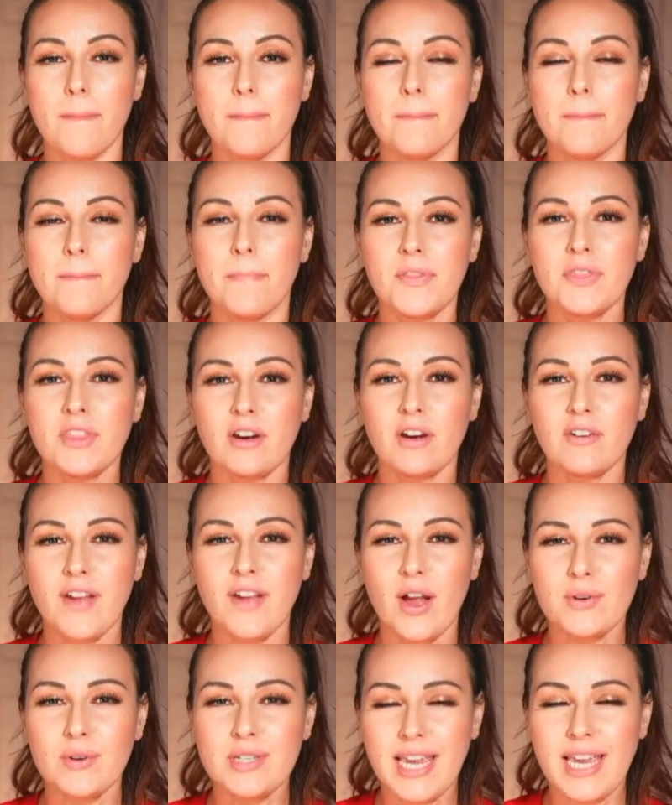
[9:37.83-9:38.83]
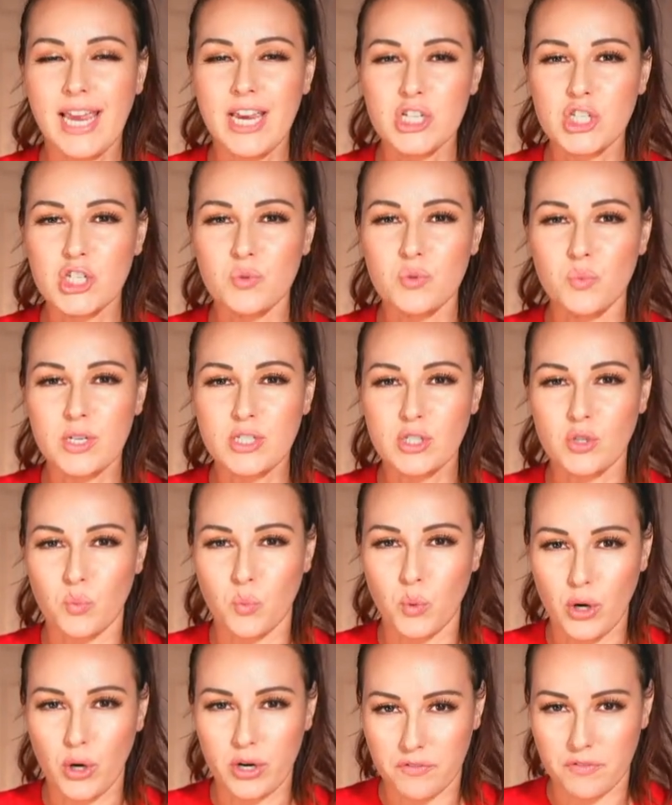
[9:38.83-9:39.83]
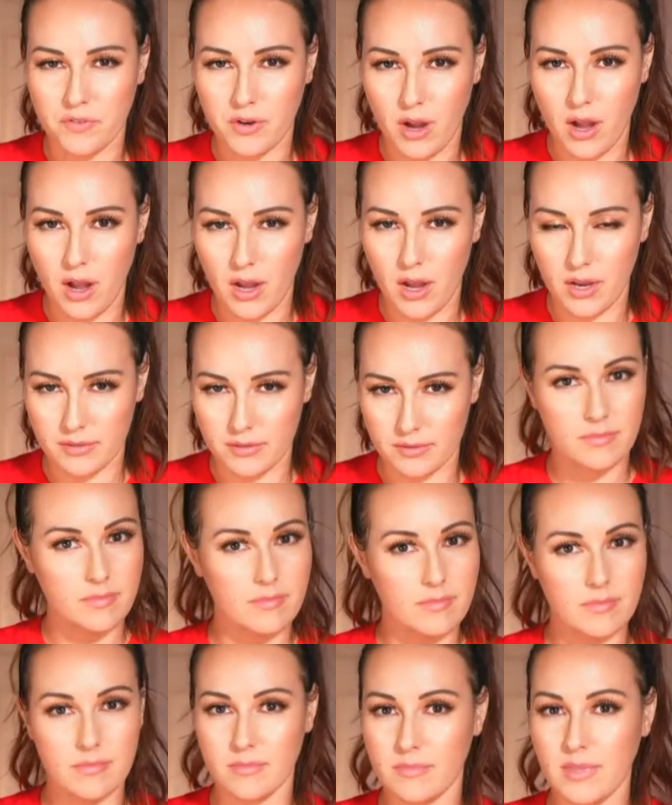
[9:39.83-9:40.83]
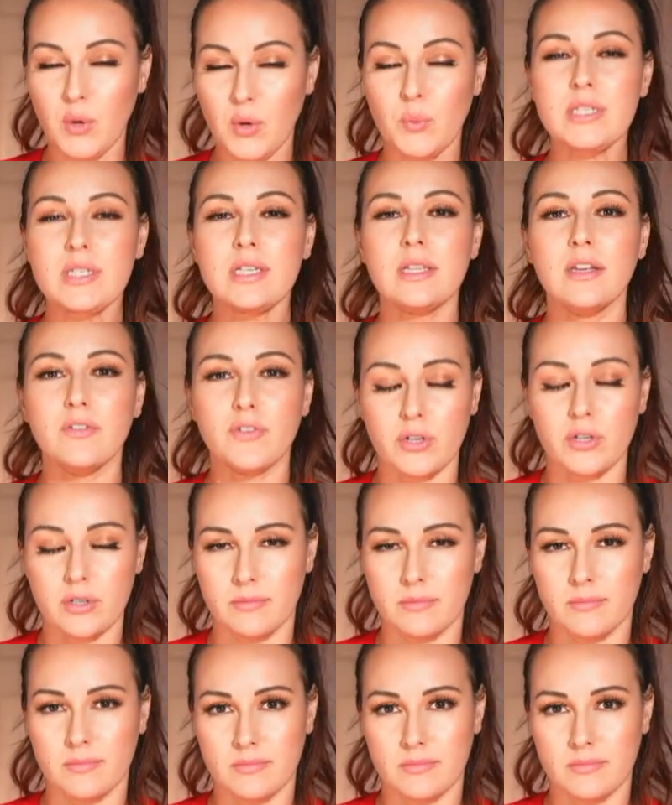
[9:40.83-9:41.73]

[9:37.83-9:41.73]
but their foundation was the word of God. They were delivered.